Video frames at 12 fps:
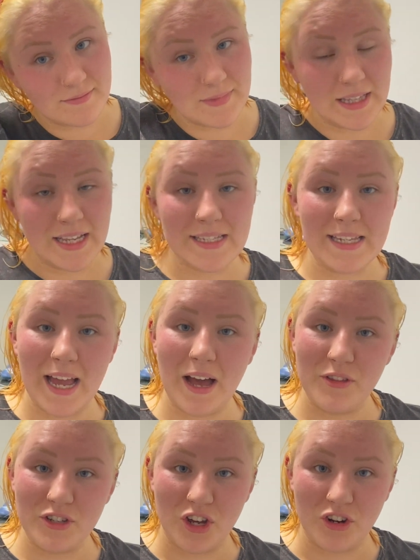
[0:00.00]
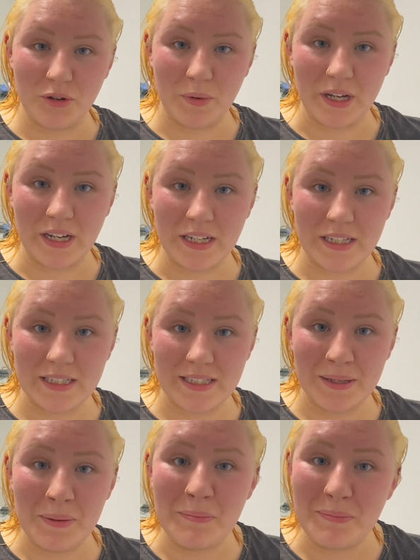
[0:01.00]
Let's see how the toner works.
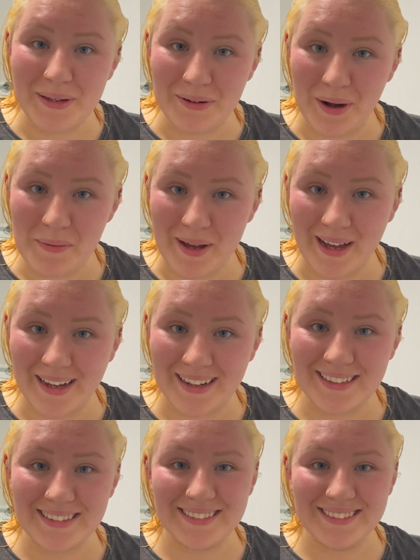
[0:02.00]
Be right back.